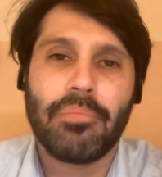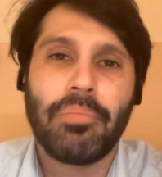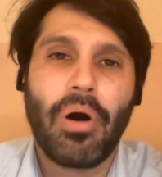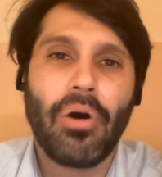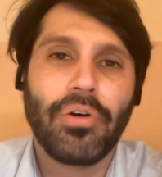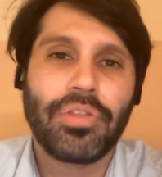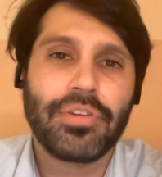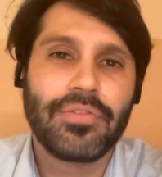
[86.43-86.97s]

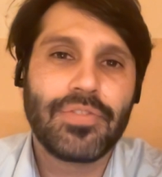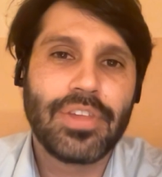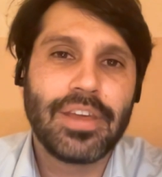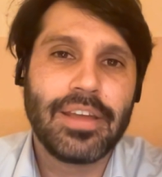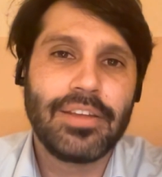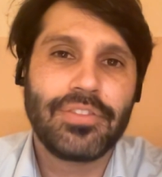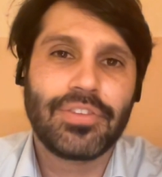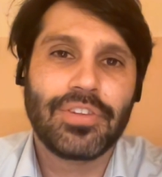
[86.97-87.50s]
Both of
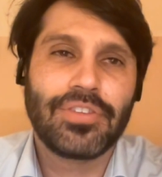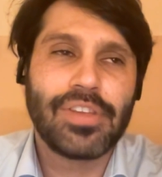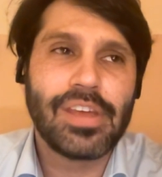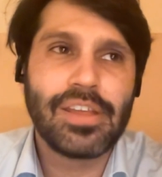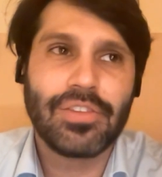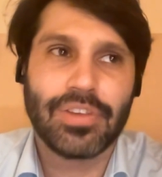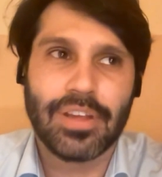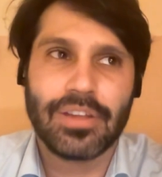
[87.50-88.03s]
these
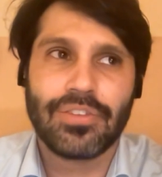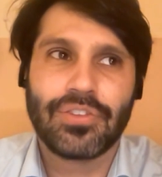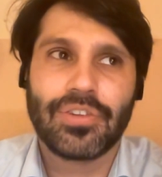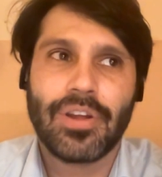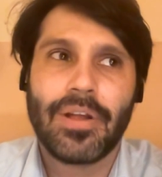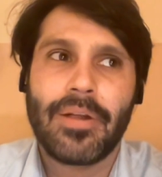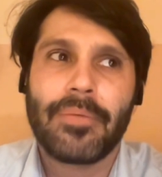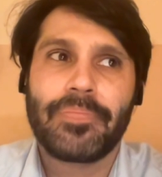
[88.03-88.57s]
diseases
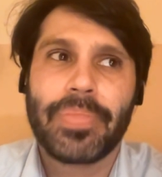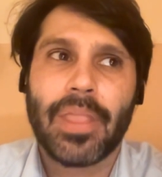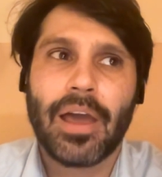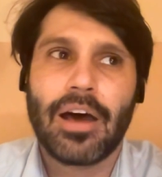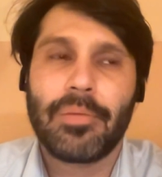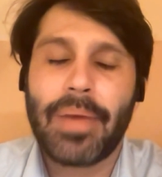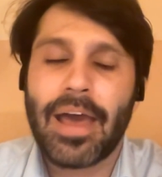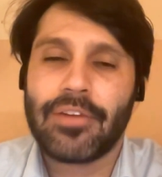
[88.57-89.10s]

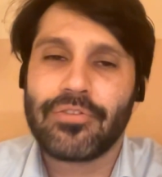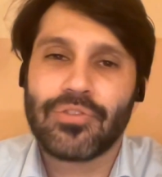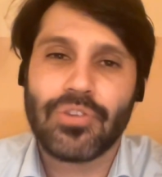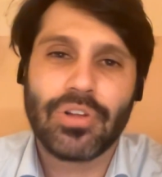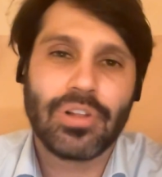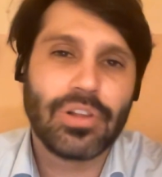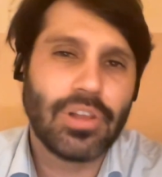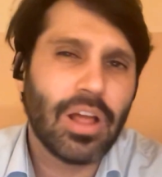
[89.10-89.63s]
have
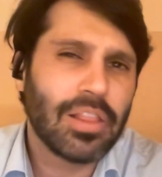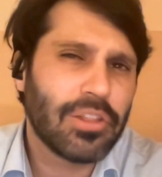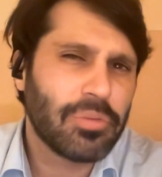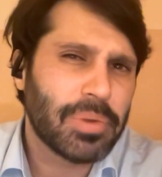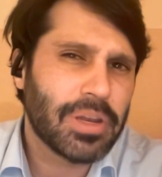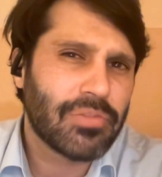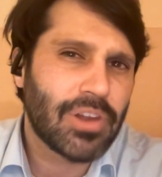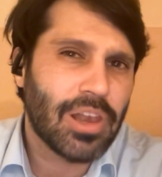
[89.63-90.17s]
a little
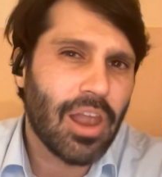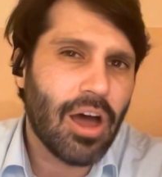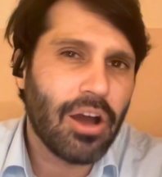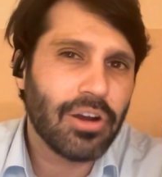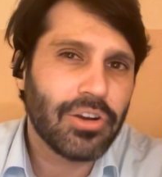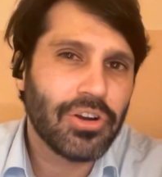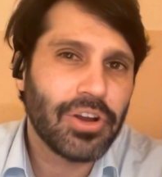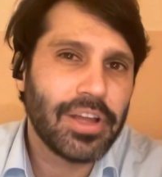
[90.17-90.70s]
bit of a
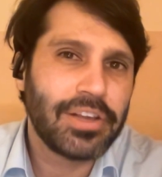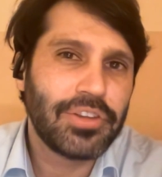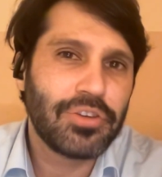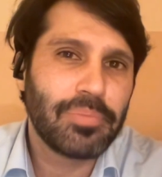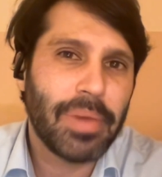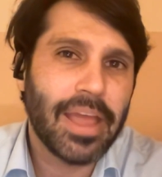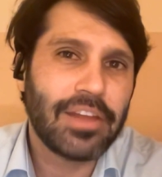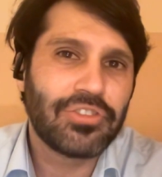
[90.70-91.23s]
longer
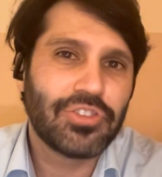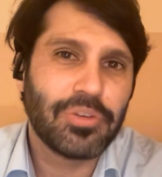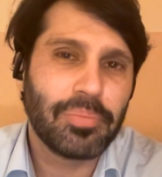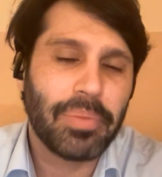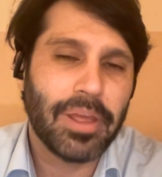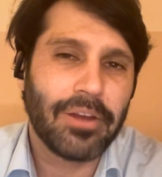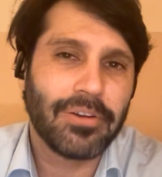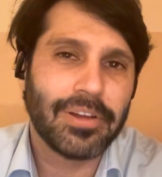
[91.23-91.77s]
incubation
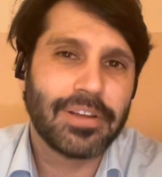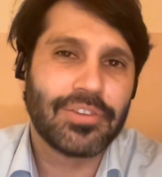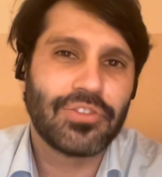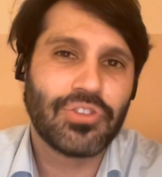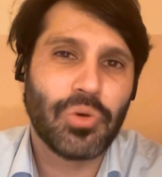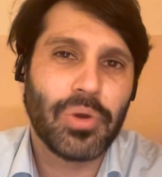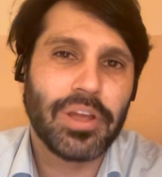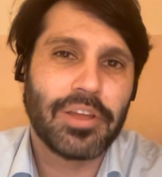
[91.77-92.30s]
period,
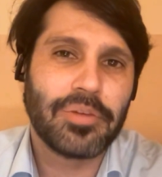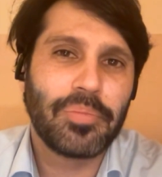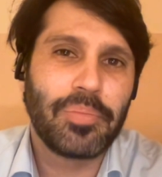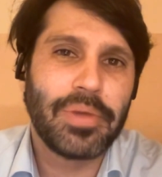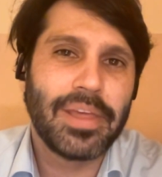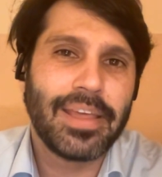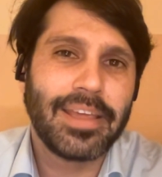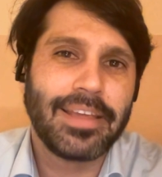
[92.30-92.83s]
so it can
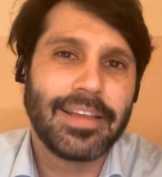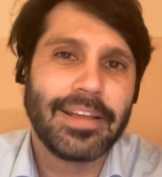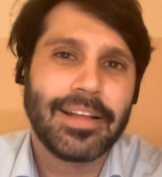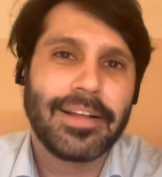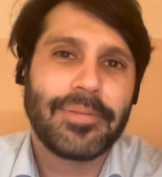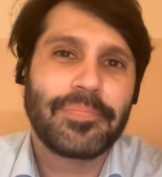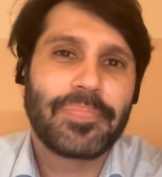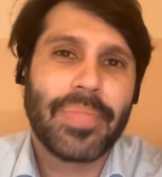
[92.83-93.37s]
be
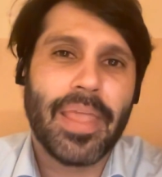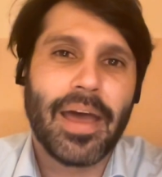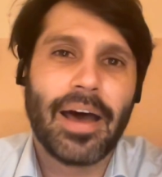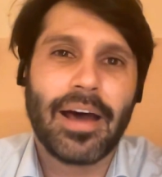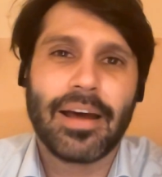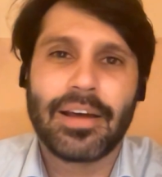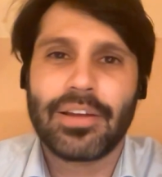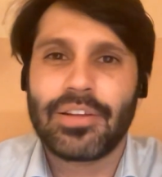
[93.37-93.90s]

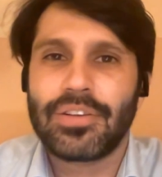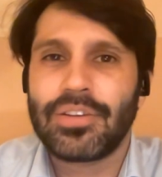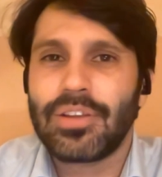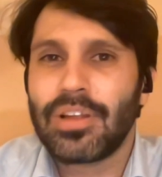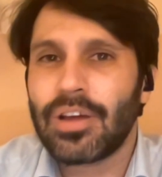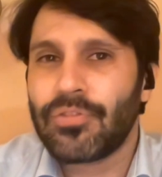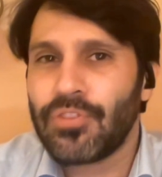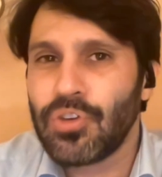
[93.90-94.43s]
uh,
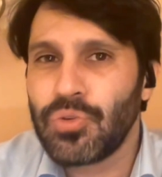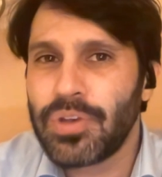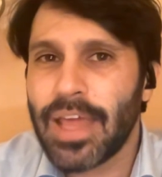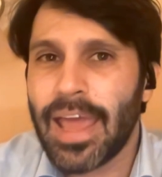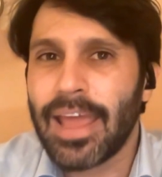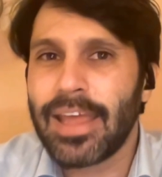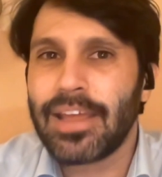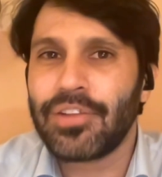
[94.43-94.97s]
a few
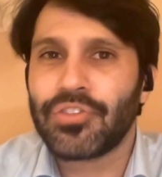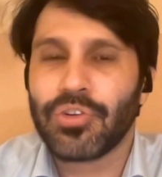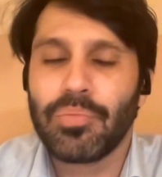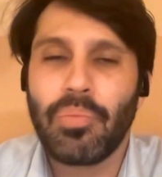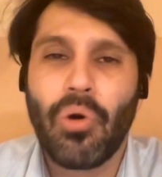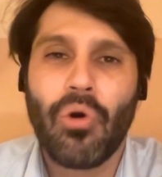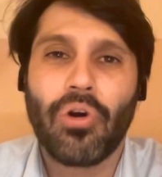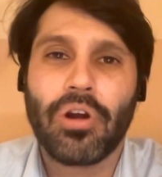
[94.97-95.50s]
days or
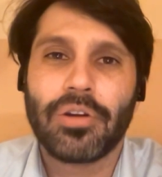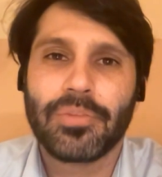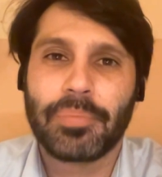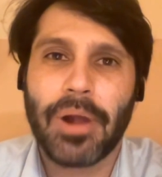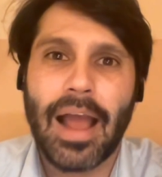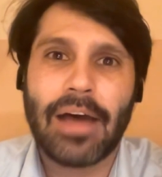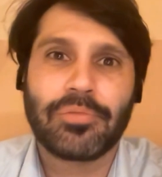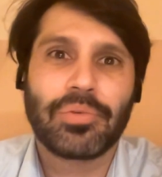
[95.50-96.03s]
more,
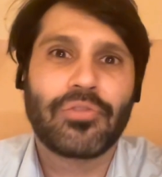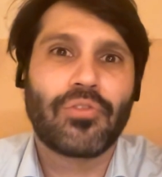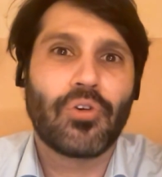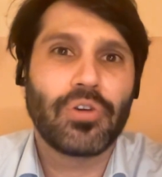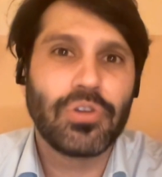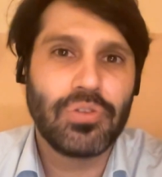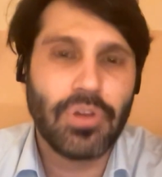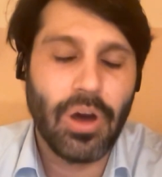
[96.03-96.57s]
perhaps,
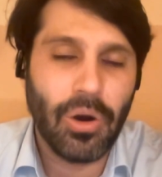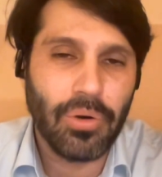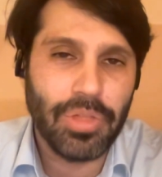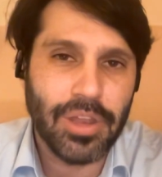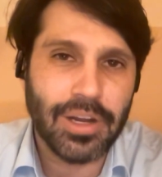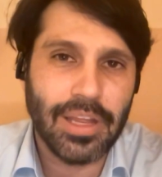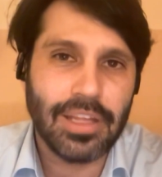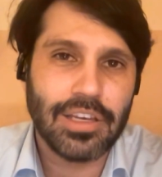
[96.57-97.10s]
before you know
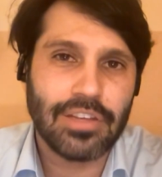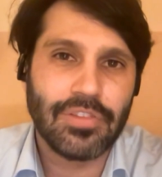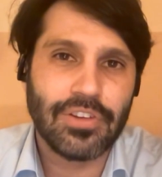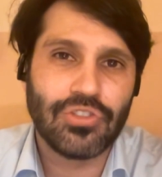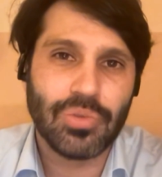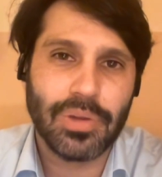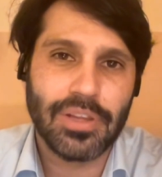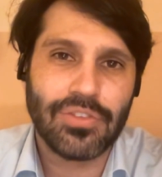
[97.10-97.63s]
that an
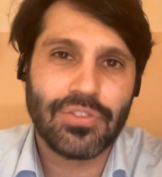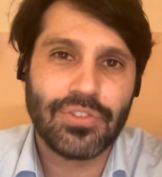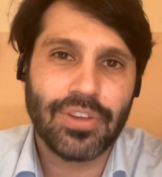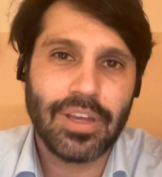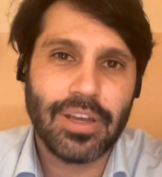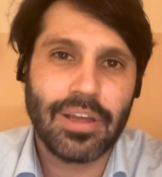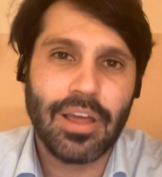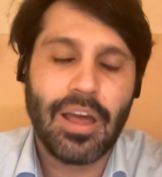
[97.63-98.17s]
individual is
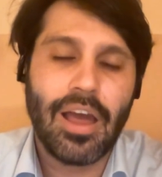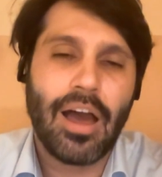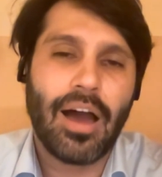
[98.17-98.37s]
sick.